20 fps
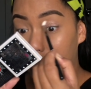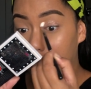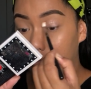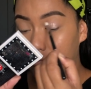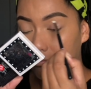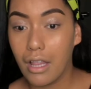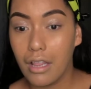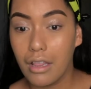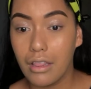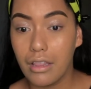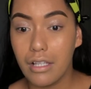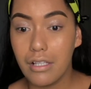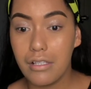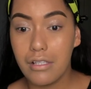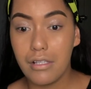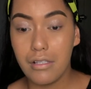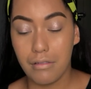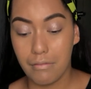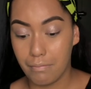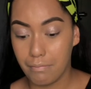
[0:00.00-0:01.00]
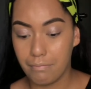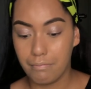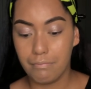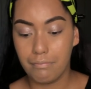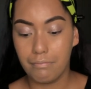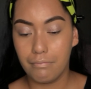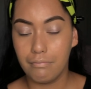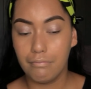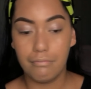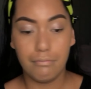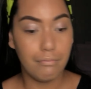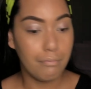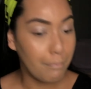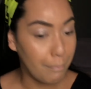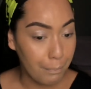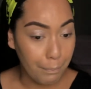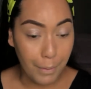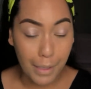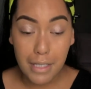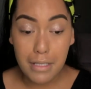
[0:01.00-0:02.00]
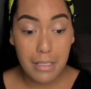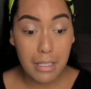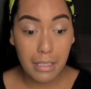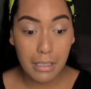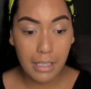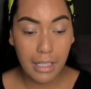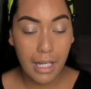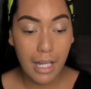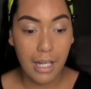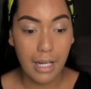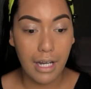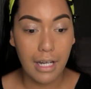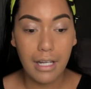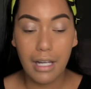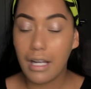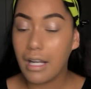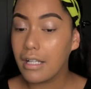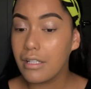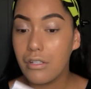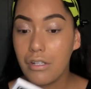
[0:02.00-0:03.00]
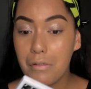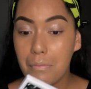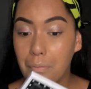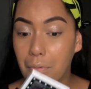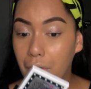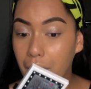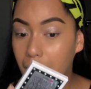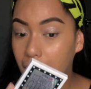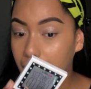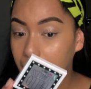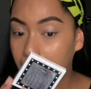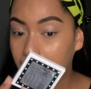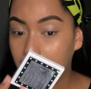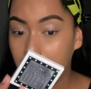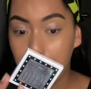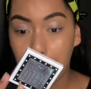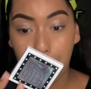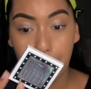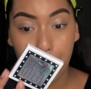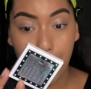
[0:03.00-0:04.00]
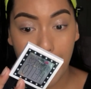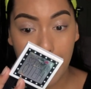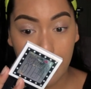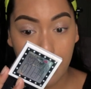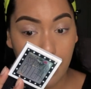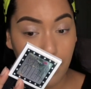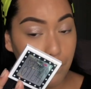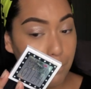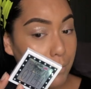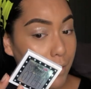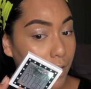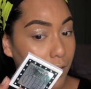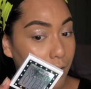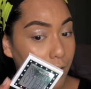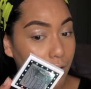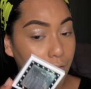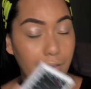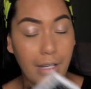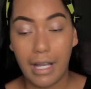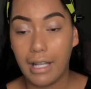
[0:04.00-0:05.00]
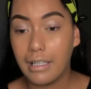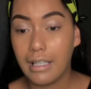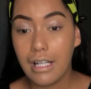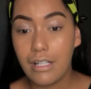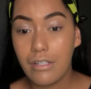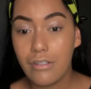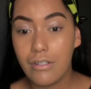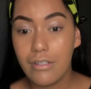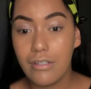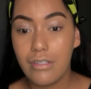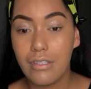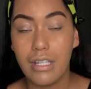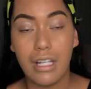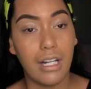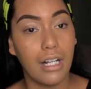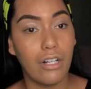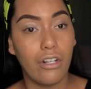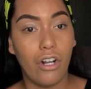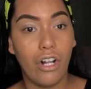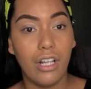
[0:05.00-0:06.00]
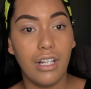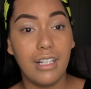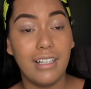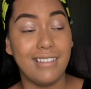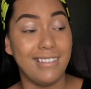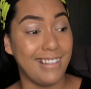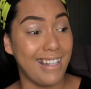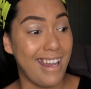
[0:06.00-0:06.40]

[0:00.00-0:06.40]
out. This is basically it, and then I just put on like a banging pair of eyelashes and I call it a